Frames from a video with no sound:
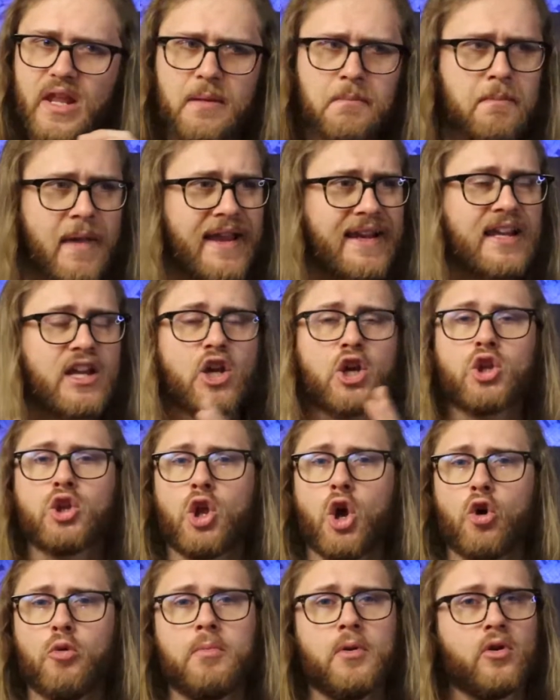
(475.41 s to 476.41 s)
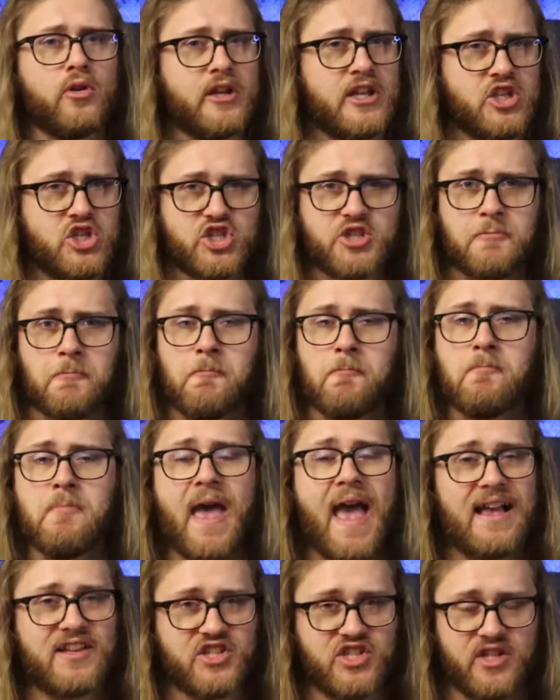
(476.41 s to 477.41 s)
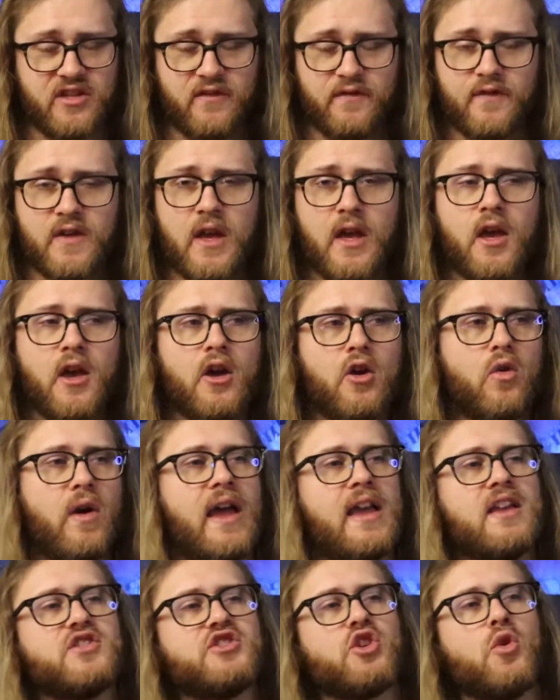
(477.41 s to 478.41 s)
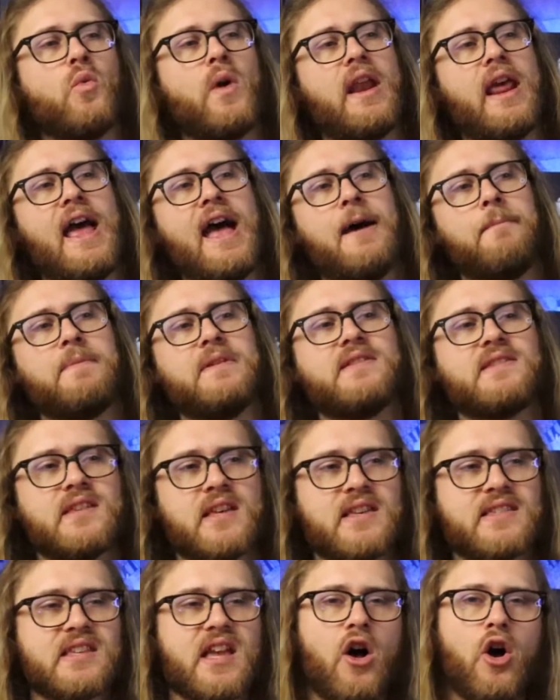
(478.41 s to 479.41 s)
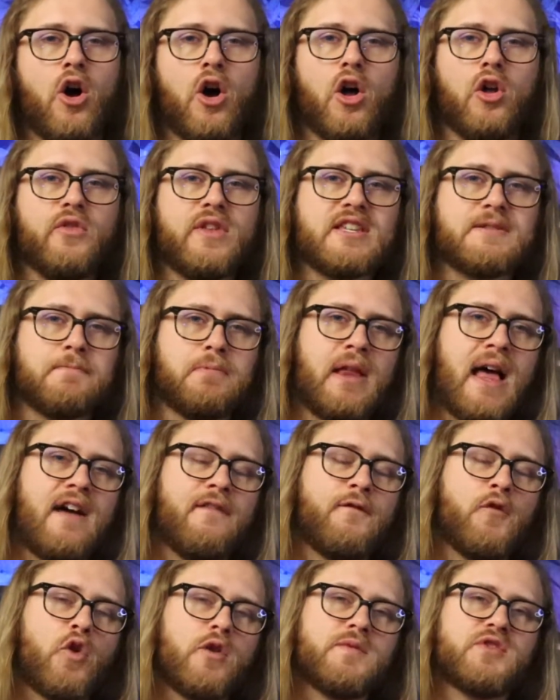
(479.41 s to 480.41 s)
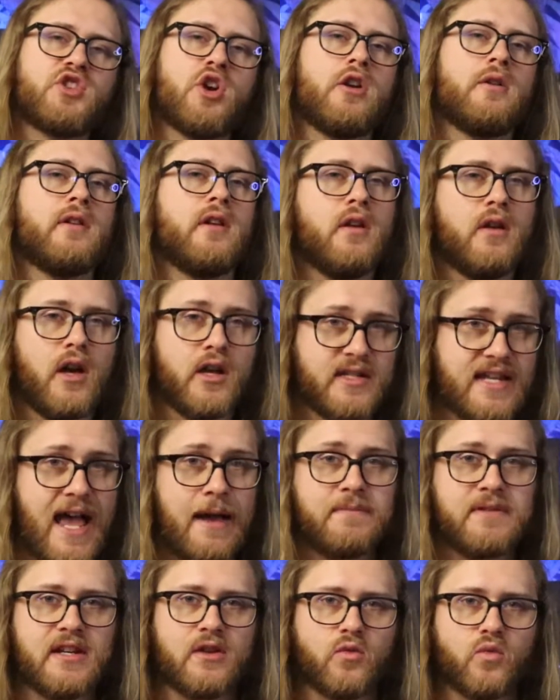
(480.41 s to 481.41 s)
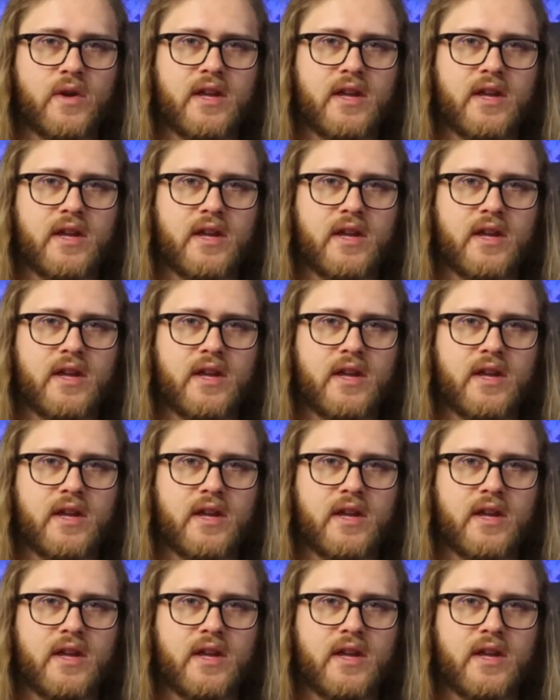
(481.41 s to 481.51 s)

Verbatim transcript: made it global and just massive. Right? So what happens is all these platforms start adapting